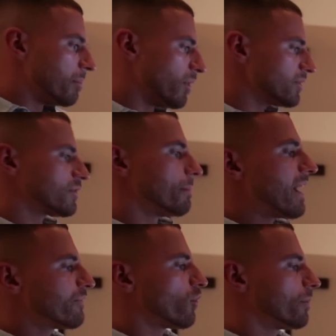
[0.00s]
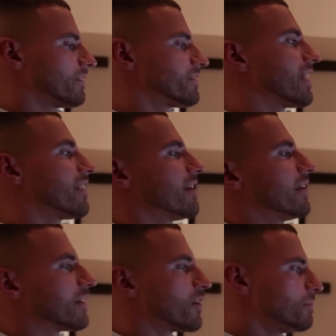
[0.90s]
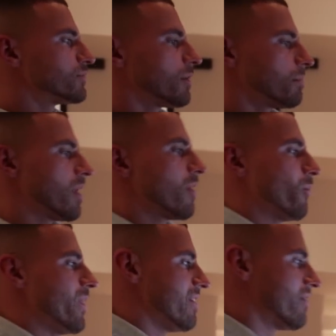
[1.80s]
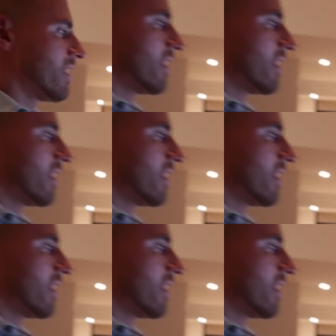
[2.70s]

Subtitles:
put some mad formulas together, and it comes up with